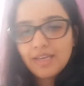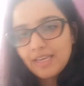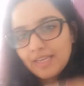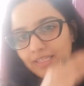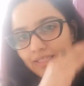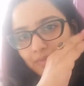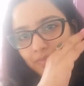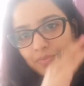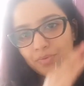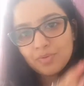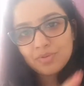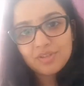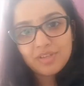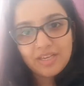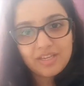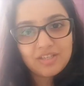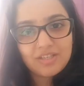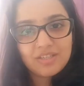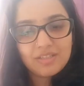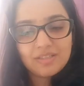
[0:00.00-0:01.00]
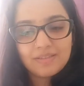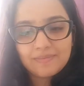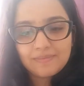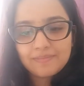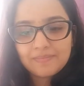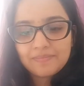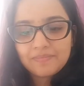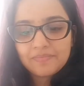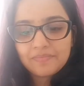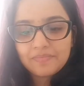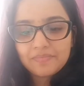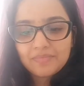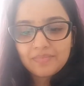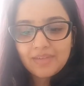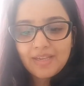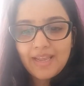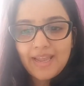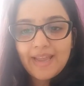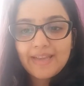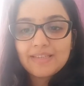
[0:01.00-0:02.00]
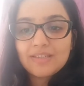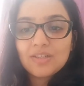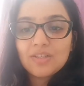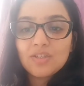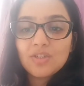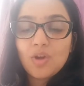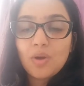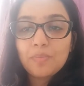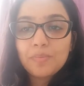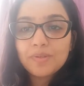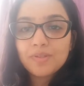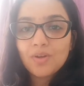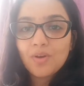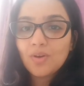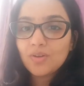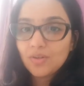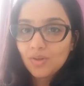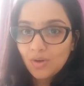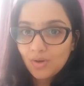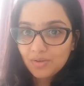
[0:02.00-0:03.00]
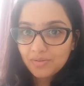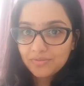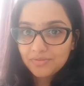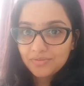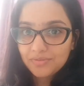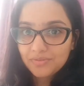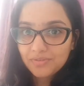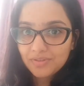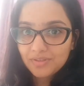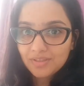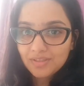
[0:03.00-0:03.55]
It's a progression. And to top it all off,